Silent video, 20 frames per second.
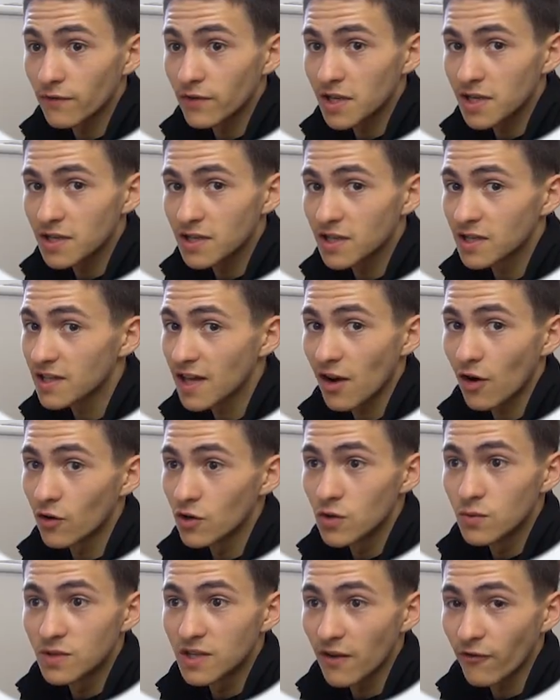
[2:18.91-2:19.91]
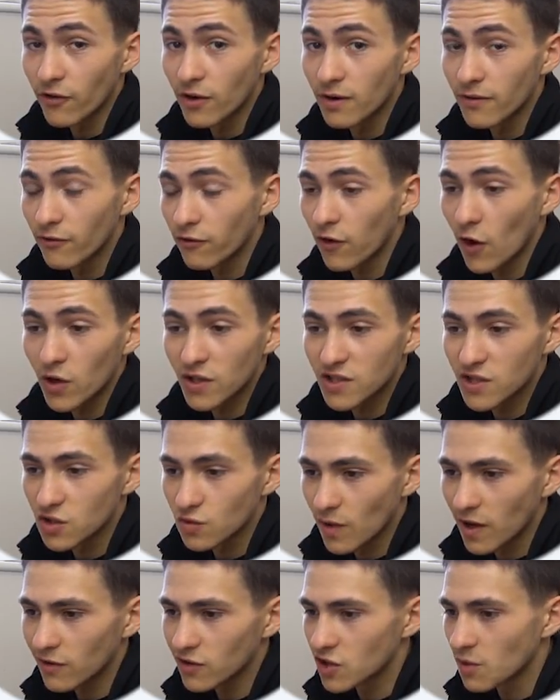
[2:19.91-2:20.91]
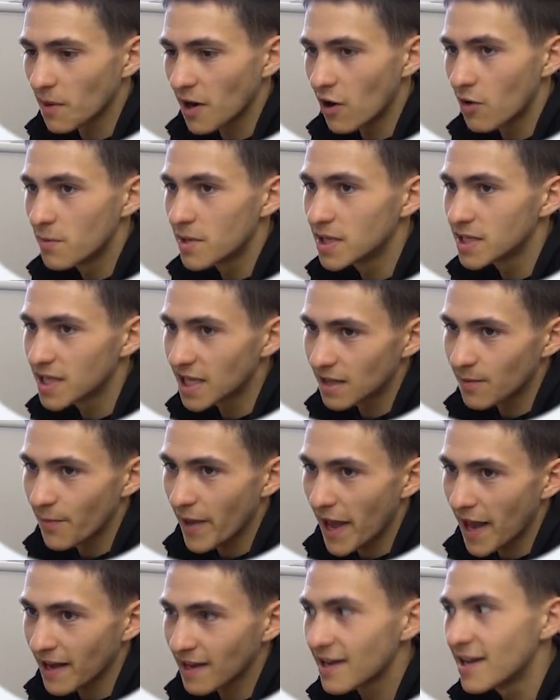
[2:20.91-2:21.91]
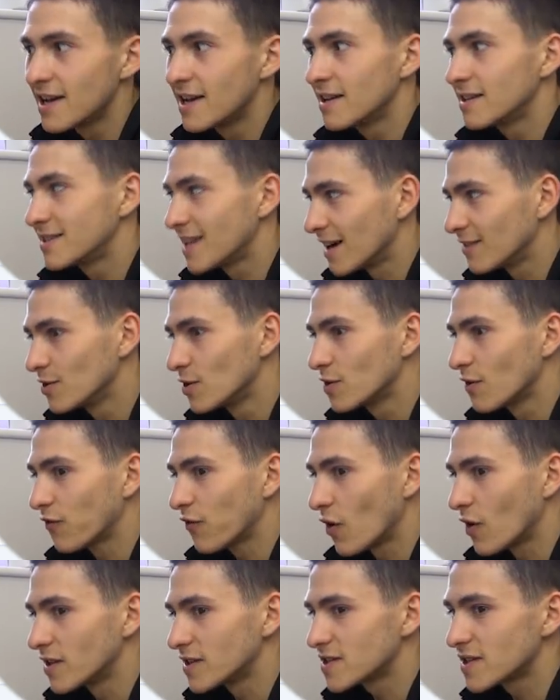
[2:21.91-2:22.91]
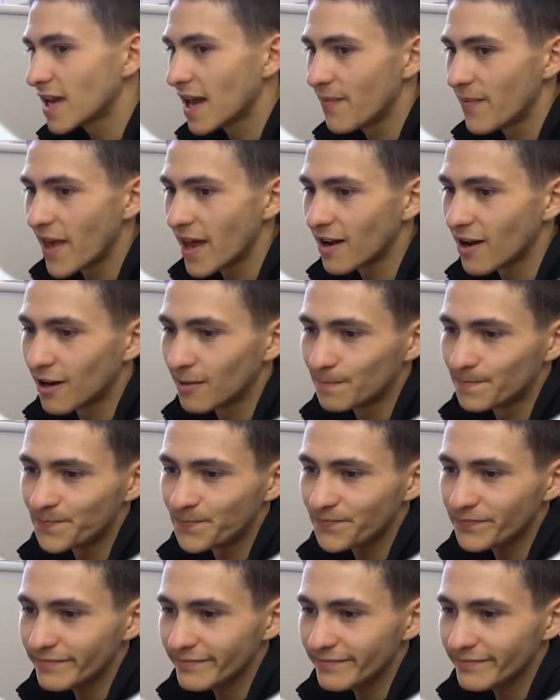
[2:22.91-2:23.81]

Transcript: of these because they all use different fonts as well. So by all means, get the pack, download the fonts, and then um,